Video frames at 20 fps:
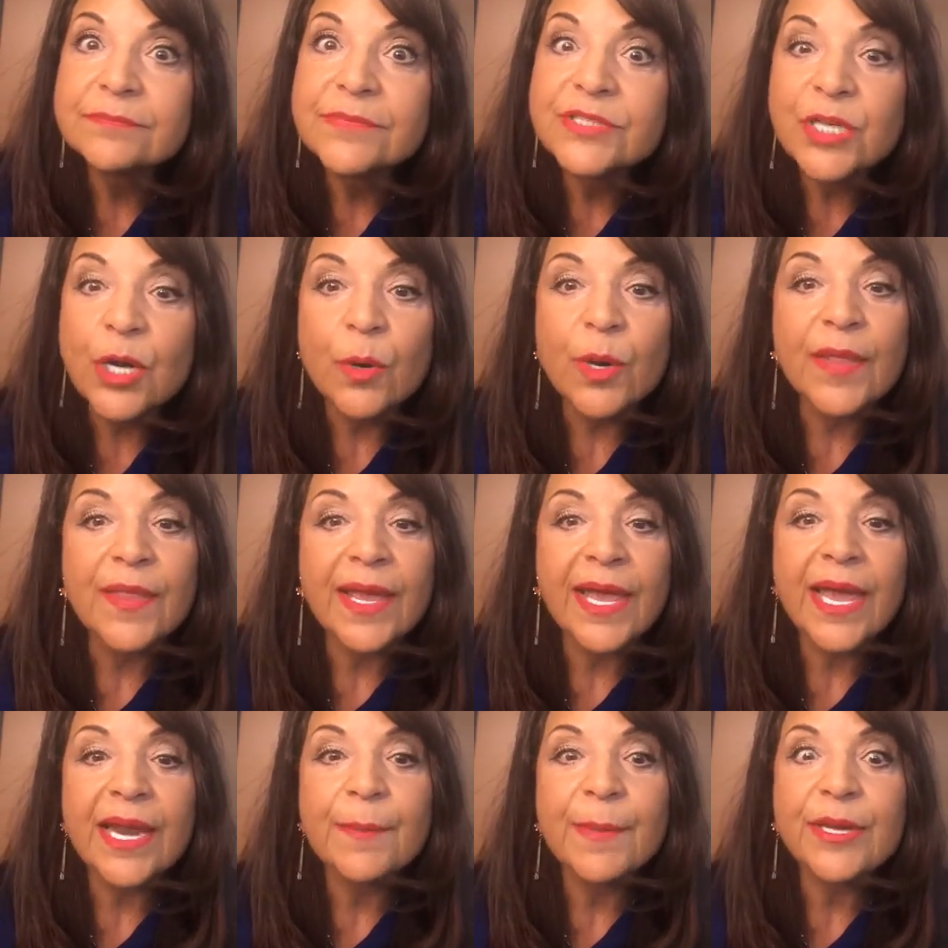So
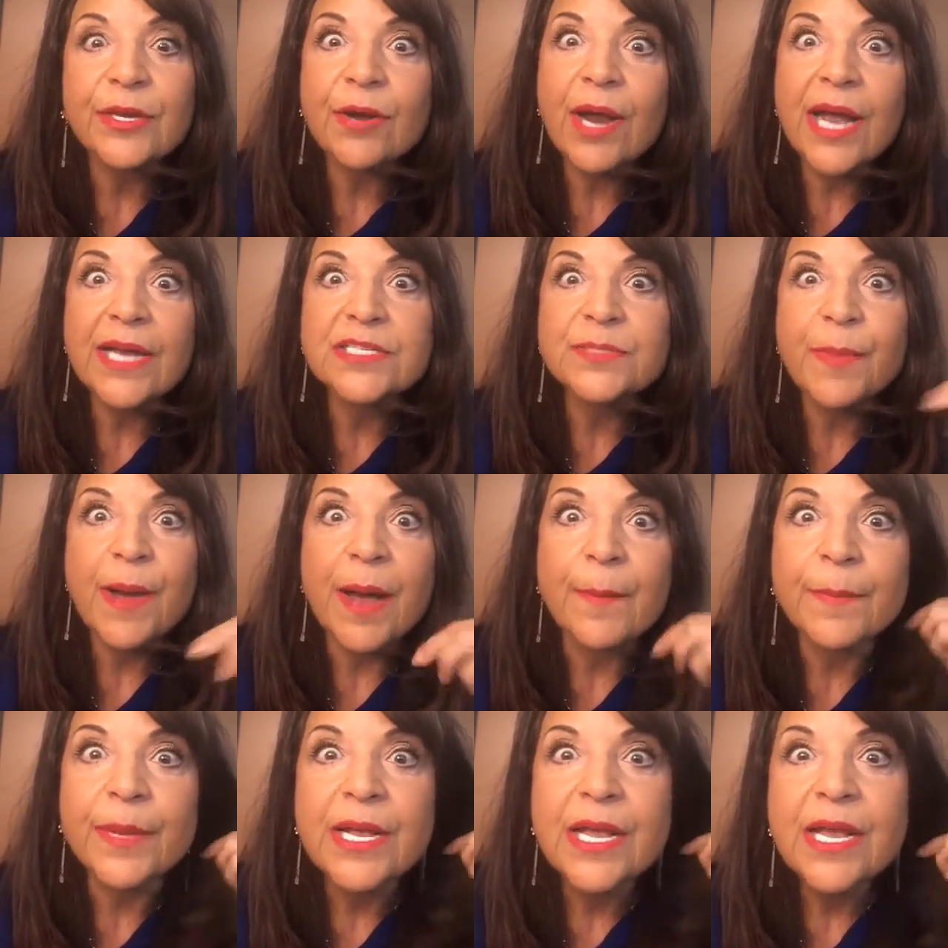they kind of make your eyes
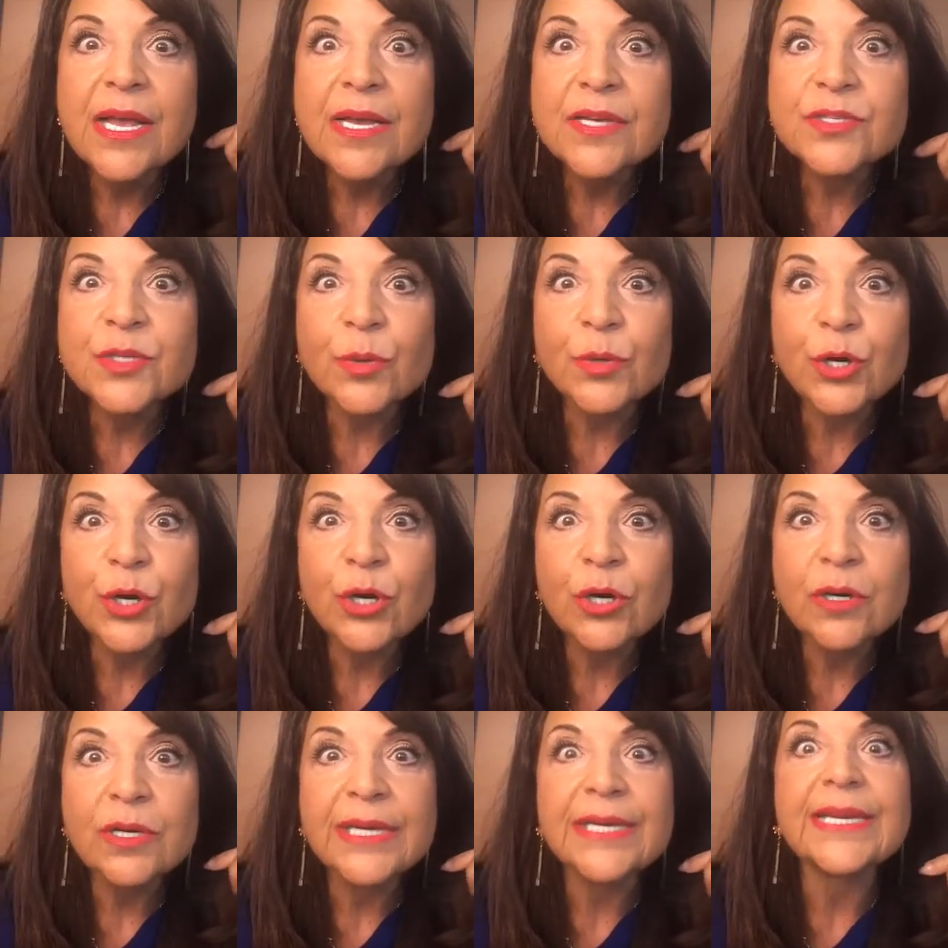pop. So
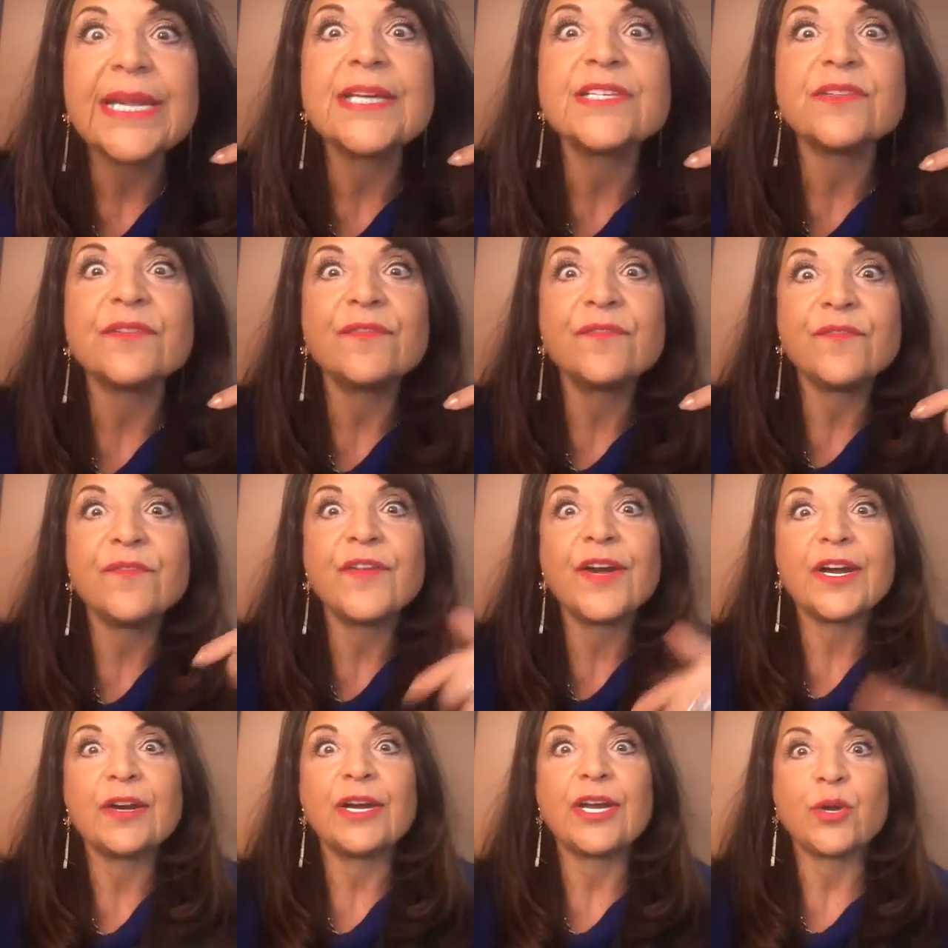curling is a
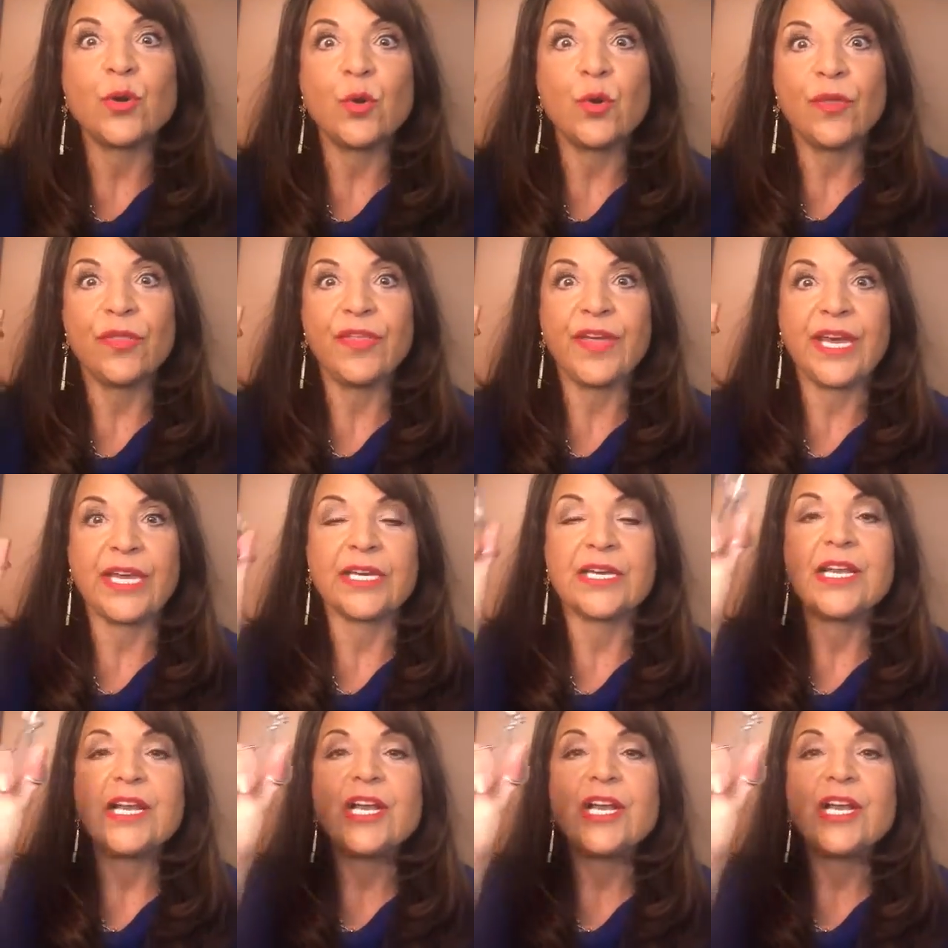very cool thing.